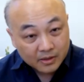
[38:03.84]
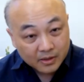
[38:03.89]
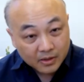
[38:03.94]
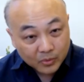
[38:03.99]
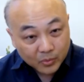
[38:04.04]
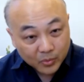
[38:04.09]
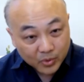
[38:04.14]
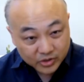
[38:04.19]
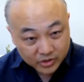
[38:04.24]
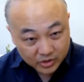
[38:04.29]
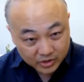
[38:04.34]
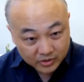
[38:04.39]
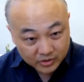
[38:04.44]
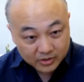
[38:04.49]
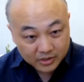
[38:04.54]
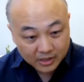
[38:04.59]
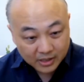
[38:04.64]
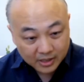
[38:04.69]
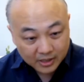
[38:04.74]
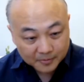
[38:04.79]
which is
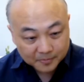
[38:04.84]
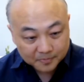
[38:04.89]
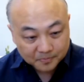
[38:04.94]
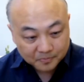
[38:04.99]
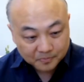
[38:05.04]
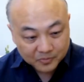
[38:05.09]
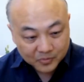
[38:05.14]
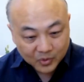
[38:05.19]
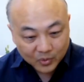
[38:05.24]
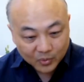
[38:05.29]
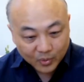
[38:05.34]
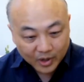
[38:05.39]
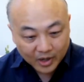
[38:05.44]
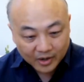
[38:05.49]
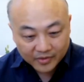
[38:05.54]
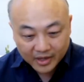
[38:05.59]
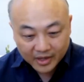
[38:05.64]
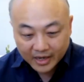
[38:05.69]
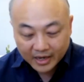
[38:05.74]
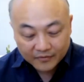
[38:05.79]
where
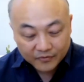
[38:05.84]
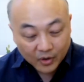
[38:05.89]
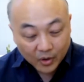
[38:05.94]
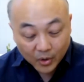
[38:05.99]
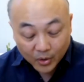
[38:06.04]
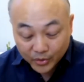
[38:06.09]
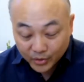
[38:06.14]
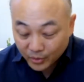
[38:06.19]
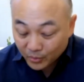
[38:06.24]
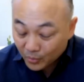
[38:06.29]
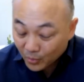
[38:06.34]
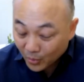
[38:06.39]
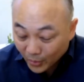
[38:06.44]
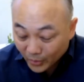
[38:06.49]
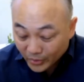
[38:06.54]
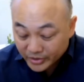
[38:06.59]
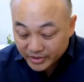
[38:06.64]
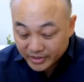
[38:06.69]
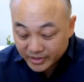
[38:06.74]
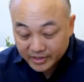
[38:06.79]
they have all their
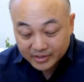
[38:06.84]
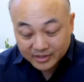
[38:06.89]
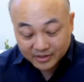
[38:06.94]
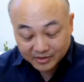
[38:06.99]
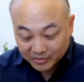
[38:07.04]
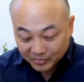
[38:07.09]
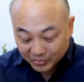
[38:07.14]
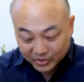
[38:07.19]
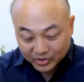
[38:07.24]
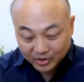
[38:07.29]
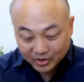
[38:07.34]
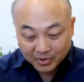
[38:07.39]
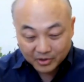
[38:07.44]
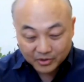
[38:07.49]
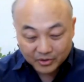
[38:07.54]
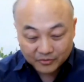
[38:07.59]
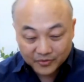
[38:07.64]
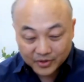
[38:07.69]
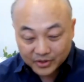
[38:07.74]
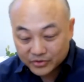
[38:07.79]
warranties, and we're talking about
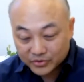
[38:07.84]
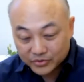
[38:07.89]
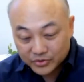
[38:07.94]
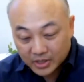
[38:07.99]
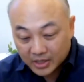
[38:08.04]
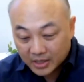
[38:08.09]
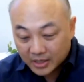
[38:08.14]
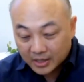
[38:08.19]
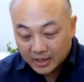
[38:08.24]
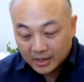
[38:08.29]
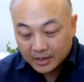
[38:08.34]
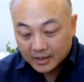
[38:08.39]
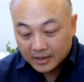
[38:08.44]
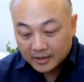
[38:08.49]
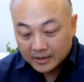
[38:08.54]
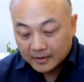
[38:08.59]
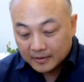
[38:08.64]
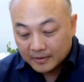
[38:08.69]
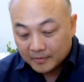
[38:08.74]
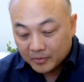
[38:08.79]
other features.
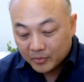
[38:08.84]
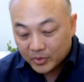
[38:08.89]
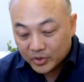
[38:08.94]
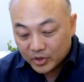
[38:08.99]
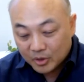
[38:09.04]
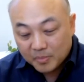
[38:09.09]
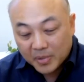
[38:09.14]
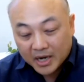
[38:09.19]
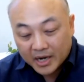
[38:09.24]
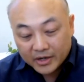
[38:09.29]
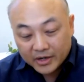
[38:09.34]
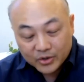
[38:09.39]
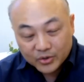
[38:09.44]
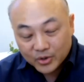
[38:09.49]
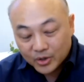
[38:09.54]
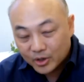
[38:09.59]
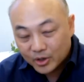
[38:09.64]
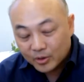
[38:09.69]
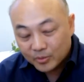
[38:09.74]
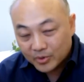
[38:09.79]
When you buy a new
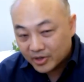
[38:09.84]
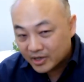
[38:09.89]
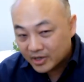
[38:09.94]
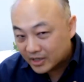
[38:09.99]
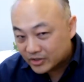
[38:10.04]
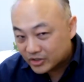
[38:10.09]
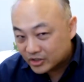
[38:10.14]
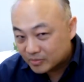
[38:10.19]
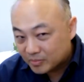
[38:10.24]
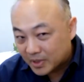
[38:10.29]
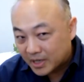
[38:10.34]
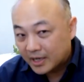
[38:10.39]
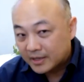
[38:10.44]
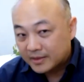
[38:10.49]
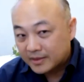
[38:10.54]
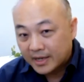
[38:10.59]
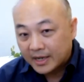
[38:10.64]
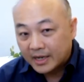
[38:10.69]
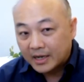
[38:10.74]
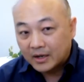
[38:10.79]
home, you're not just buying the
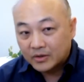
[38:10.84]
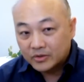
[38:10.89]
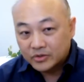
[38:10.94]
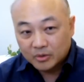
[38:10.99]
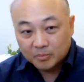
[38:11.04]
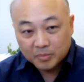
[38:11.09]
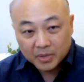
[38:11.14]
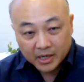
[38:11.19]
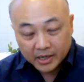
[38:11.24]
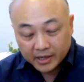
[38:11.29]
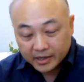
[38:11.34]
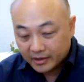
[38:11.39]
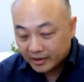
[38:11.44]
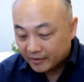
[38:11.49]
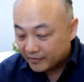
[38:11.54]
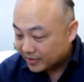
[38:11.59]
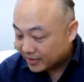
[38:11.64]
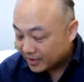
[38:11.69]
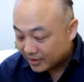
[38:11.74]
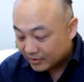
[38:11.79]
house, you're buying
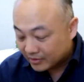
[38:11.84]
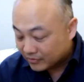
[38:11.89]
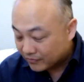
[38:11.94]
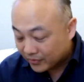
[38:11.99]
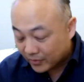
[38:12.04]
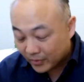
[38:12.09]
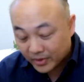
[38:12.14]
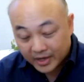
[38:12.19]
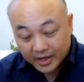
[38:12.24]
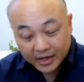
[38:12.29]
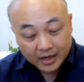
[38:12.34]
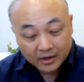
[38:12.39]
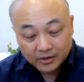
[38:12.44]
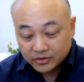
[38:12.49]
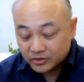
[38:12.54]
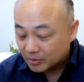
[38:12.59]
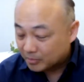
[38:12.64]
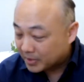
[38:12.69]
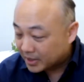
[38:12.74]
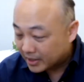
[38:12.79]
everything for the house,
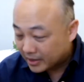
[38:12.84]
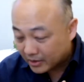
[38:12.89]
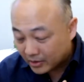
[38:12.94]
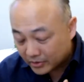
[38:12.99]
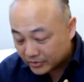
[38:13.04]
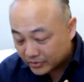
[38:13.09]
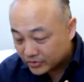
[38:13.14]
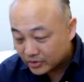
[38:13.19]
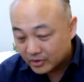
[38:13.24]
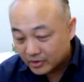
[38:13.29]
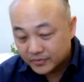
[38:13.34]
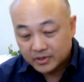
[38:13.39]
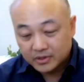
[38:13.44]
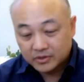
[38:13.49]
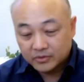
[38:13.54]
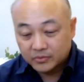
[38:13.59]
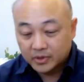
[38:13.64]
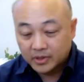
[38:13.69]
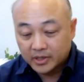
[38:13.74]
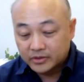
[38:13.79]
you're buying all the services
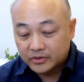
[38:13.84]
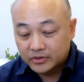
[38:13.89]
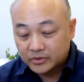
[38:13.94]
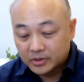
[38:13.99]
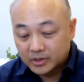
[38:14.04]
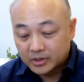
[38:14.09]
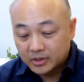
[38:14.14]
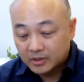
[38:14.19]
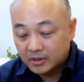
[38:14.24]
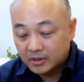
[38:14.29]
related to it.